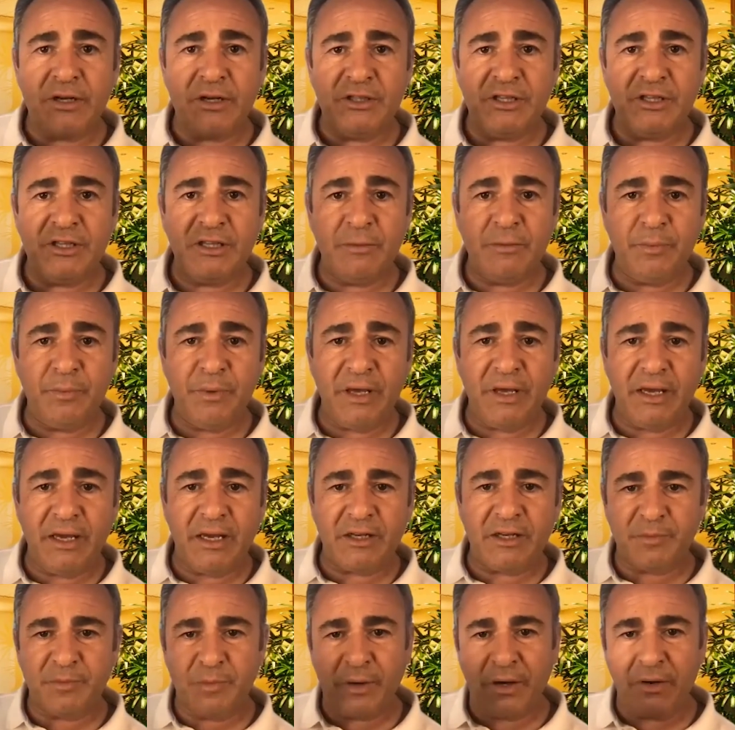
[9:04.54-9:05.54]
GDP
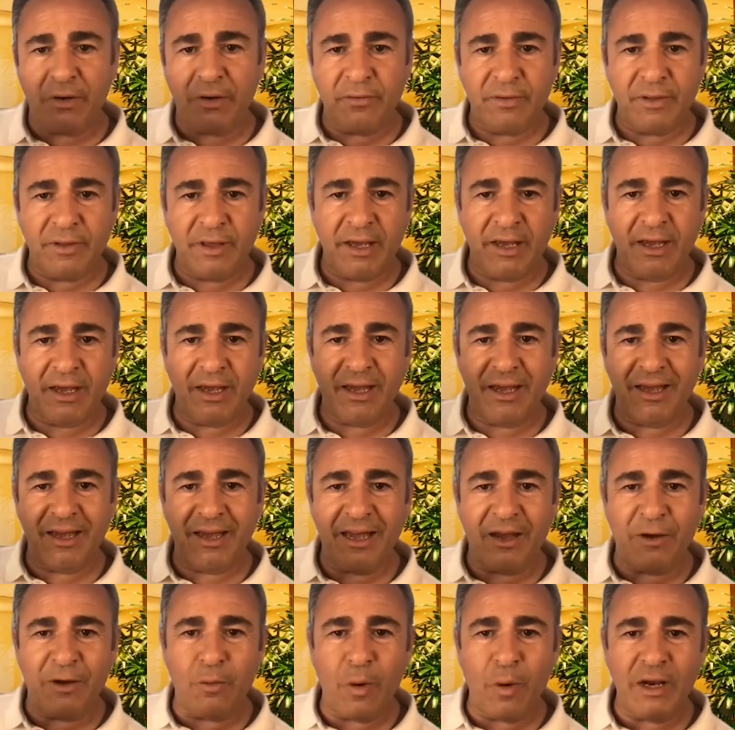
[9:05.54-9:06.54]
as part of
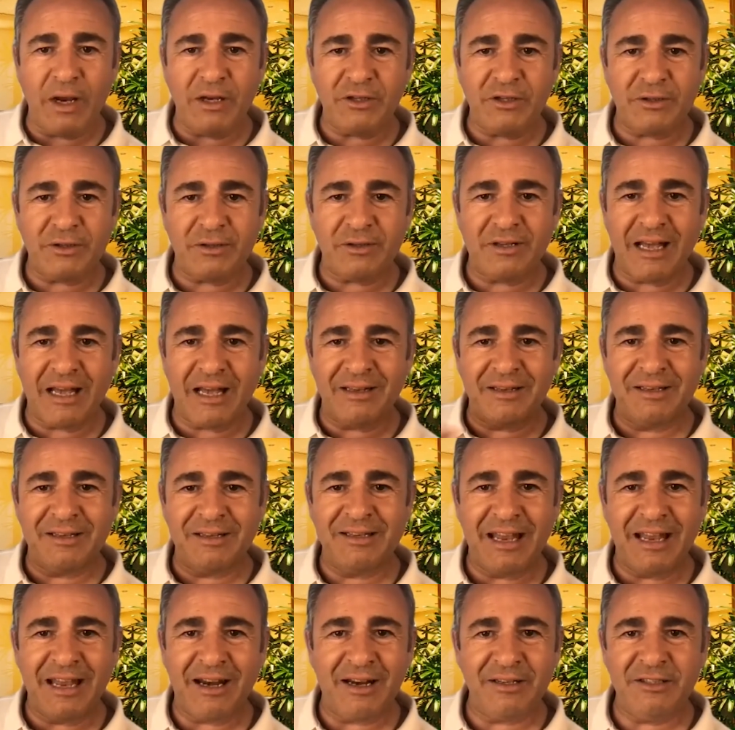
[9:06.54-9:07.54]
the equation,
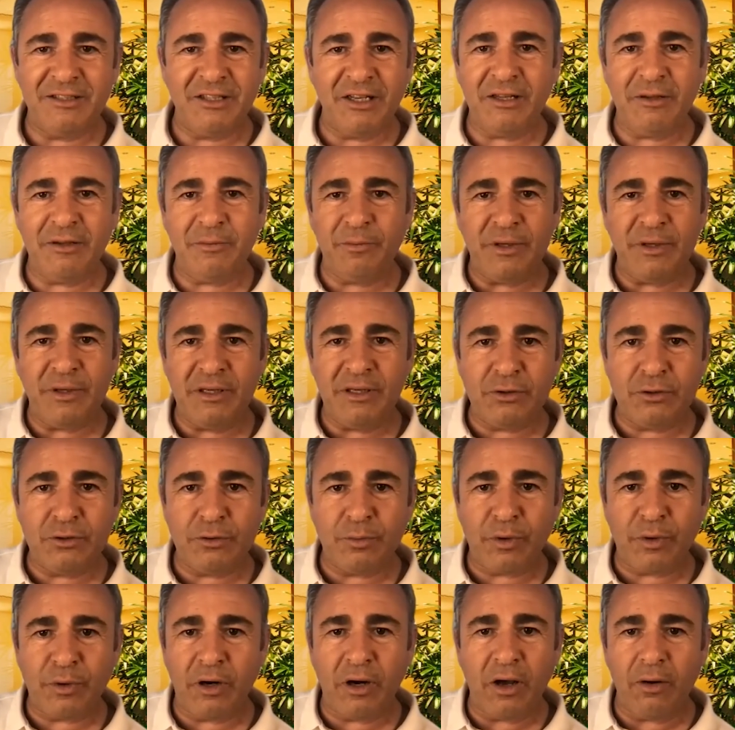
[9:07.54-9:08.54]
and the GDP is
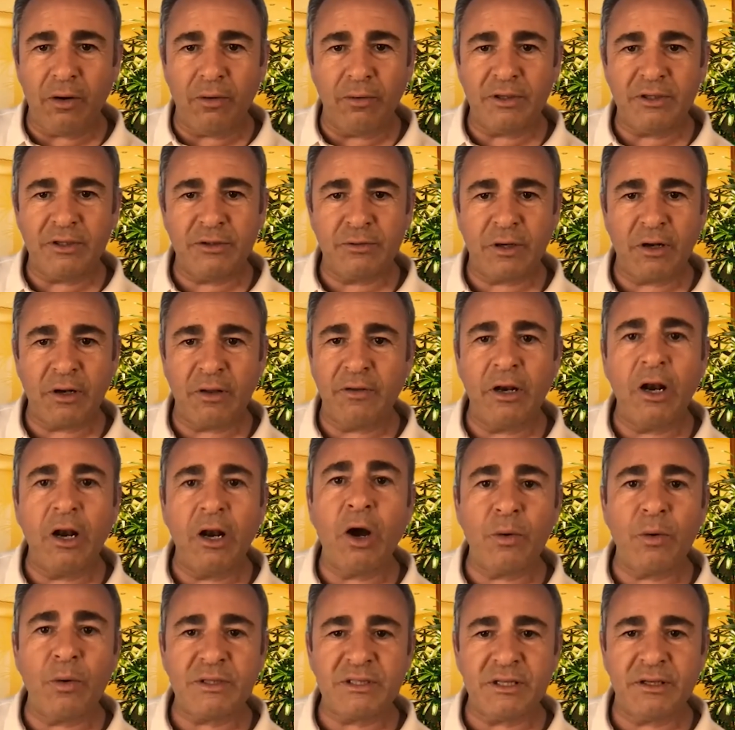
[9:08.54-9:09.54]
super low; it's one of the
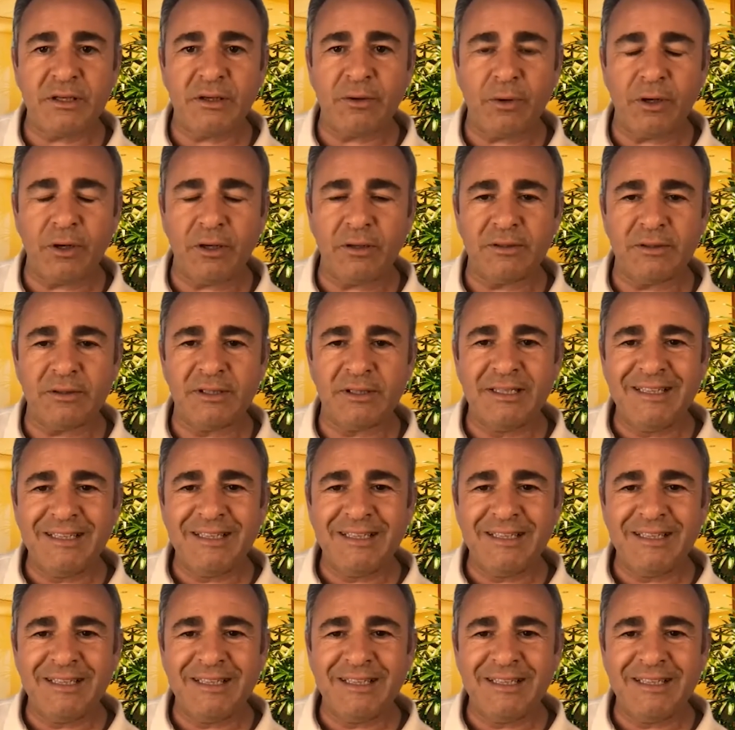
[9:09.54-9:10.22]
lowest in the world.